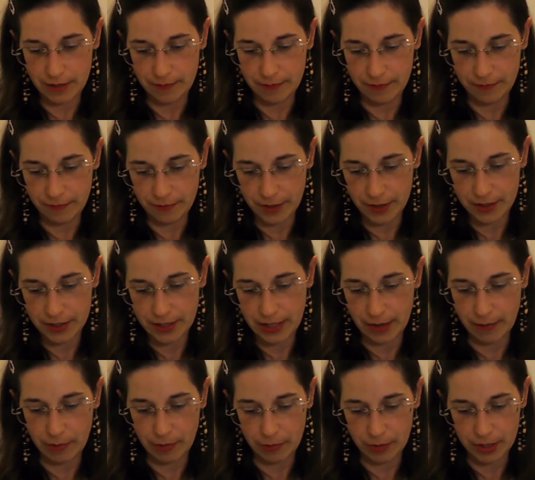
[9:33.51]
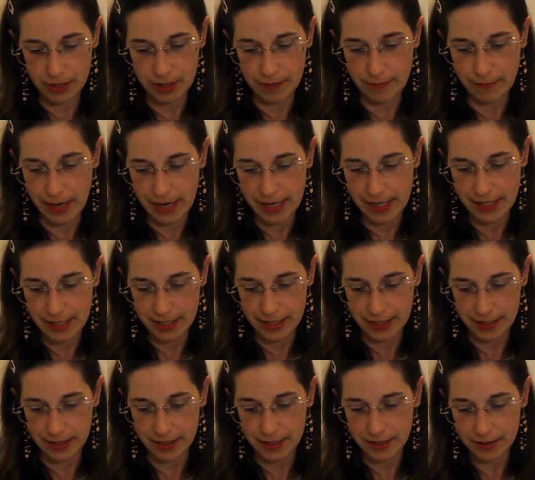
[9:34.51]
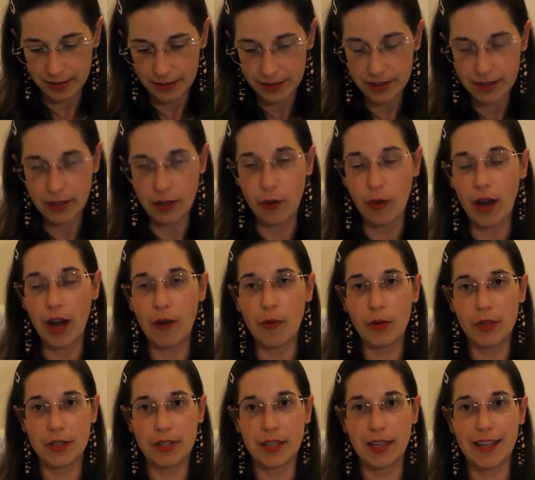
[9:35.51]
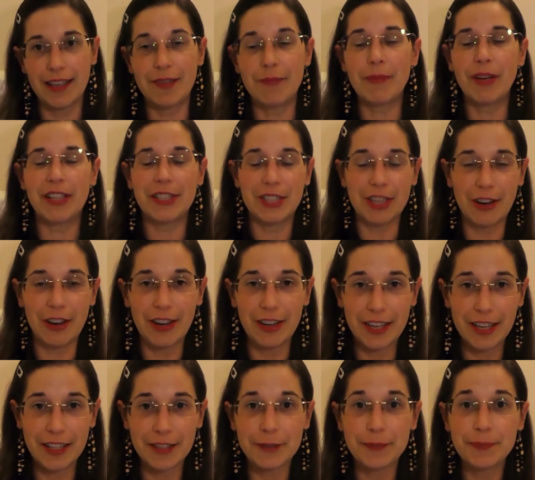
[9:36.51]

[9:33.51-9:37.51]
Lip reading: first time I was a maintainer, so I was at my target.